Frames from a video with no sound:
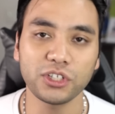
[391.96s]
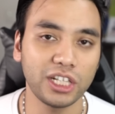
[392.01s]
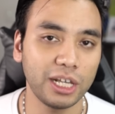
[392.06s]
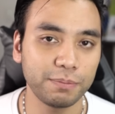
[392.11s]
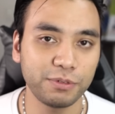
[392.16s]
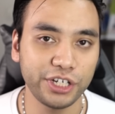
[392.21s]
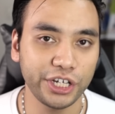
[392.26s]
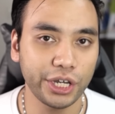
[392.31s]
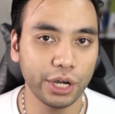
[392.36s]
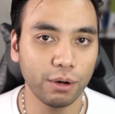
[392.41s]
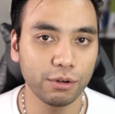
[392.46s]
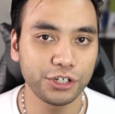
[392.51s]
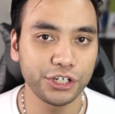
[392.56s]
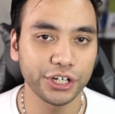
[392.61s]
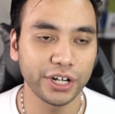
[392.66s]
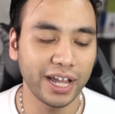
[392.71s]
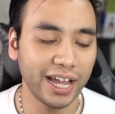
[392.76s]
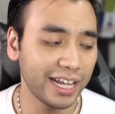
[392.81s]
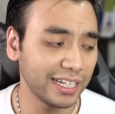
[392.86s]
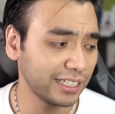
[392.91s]
celebrity
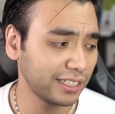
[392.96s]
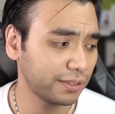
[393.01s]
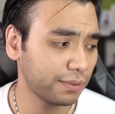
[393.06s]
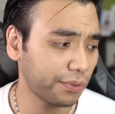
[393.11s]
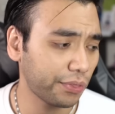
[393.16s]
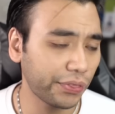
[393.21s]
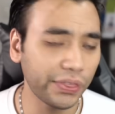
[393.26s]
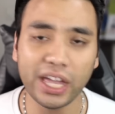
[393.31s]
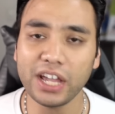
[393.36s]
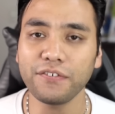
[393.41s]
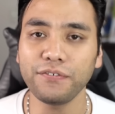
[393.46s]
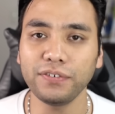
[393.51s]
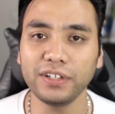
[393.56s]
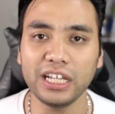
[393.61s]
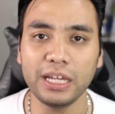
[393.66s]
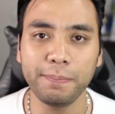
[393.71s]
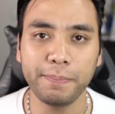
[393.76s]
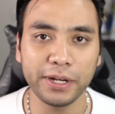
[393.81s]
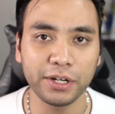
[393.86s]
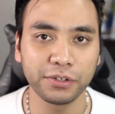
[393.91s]
culture has
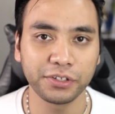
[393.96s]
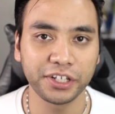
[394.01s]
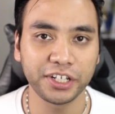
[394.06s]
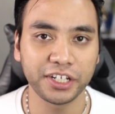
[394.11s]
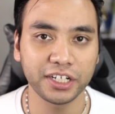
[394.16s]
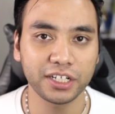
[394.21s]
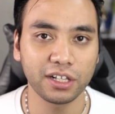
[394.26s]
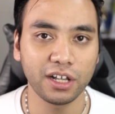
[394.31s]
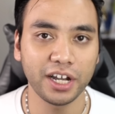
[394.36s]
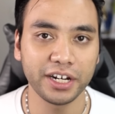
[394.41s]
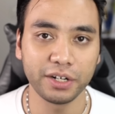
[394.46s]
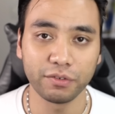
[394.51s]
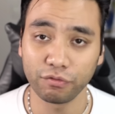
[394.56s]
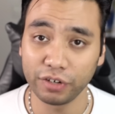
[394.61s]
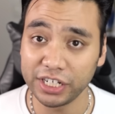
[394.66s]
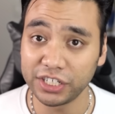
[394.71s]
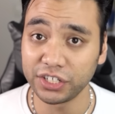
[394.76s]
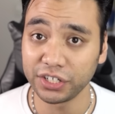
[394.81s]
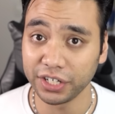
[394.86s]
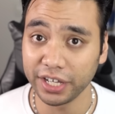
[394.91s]
thankfully been on the decline in
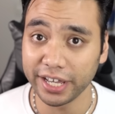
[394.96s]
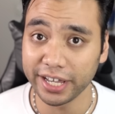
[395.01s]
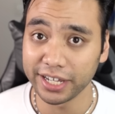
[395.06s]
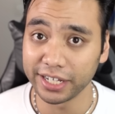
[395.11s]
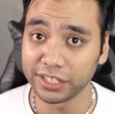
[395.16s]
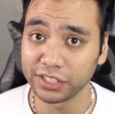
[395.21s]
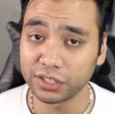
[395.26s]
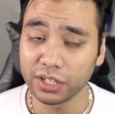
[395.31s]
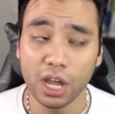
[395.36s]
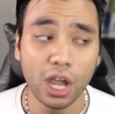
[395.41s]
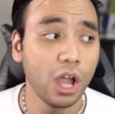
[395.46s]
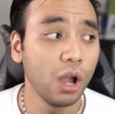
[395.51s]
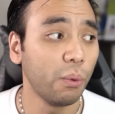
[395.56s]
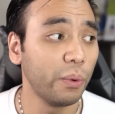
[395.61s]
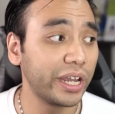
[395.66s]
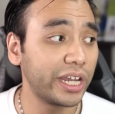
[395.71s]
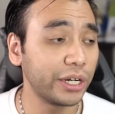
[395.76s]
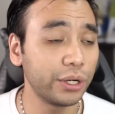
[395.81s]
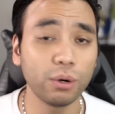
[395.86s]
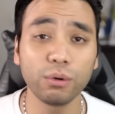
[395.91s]
recent years.
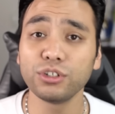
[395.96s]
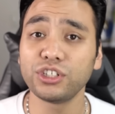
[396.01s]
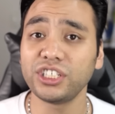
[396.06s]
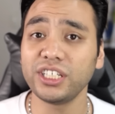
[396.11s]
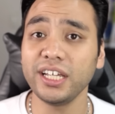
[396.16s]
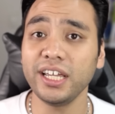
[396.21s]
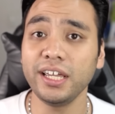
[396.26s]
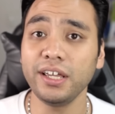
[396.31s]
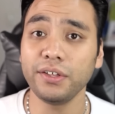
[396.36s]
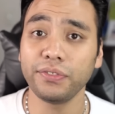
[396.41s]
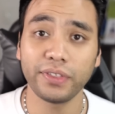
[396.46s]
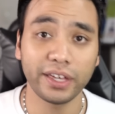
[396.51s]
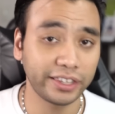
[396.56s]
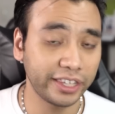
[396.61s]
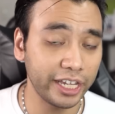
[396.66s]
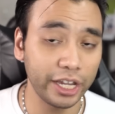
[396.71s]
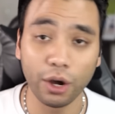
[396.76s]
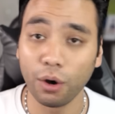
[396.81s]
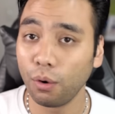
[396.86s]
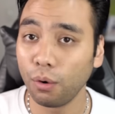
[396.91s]
We can all see that
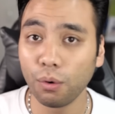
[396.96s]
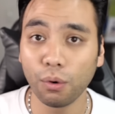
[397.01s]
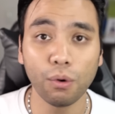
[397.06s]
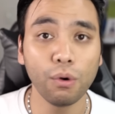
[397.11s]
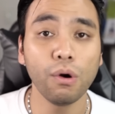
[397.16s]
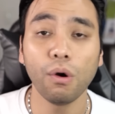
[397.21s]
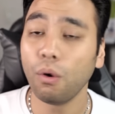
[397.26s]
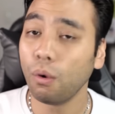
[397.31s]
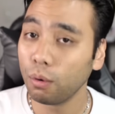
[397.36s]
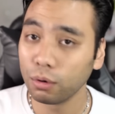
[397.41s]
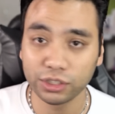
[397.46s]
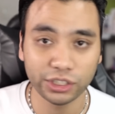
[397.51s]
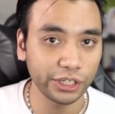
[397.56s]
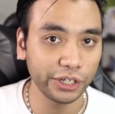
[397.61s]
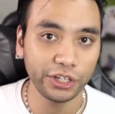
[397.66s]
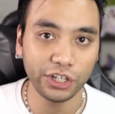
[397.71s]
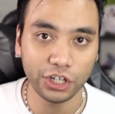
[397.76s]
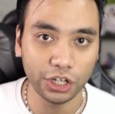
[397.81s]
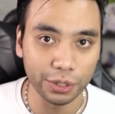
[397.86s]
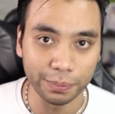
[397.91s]
they are all also
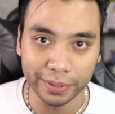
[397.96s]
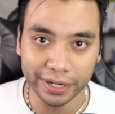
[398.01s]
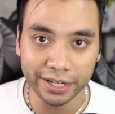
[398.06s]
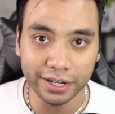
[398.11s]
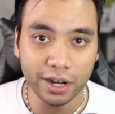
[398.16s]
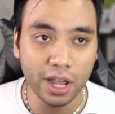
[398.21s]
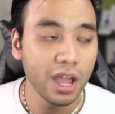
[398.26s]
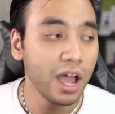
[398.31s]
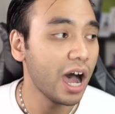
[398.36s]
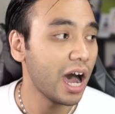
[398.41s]
human,